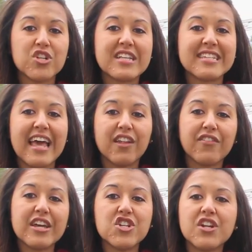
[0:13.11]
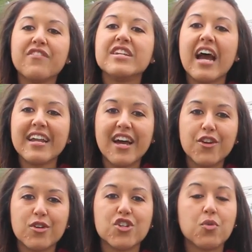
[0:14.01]
which has an elevation of
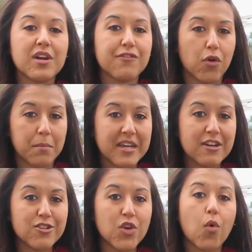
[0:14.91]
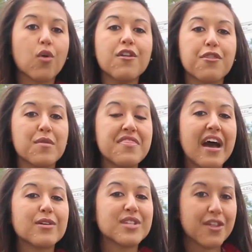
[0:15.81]
924 meters or
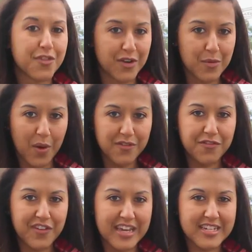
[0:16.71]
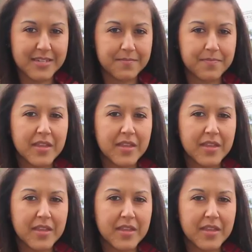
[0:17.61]
3,031 feet.